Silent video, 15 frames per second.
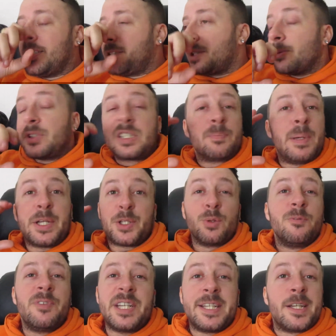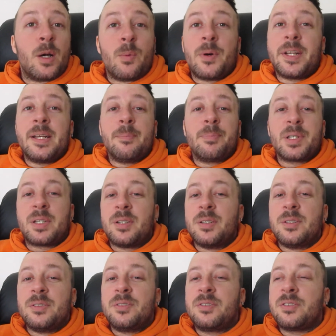do a special video on it
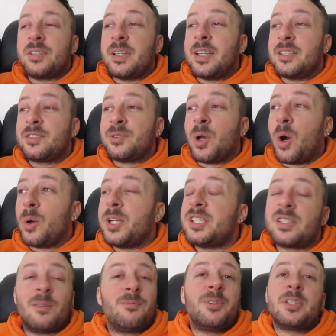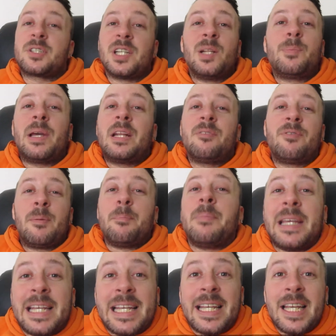because it's not only something that's going to benefit
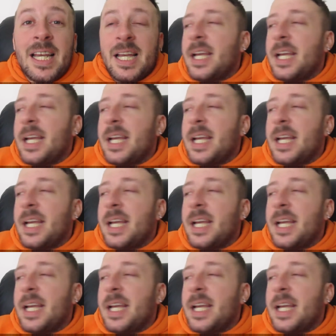me,